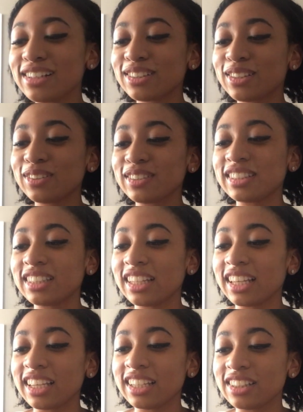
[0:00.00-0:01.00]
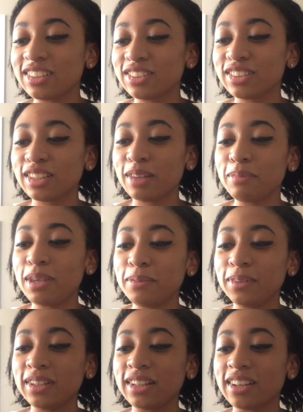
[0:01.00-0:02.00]
so it's like there's some
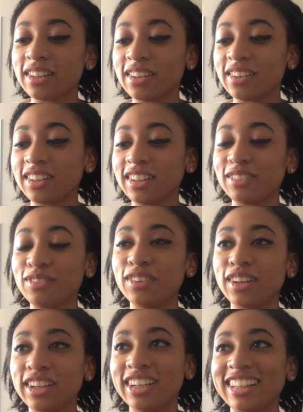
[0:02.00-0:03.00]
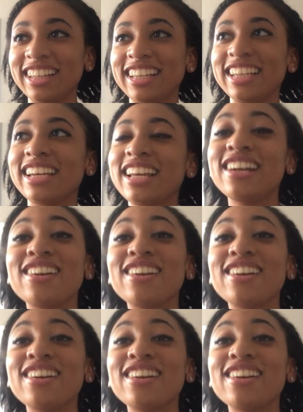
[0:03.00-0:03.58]
people in there that are like very like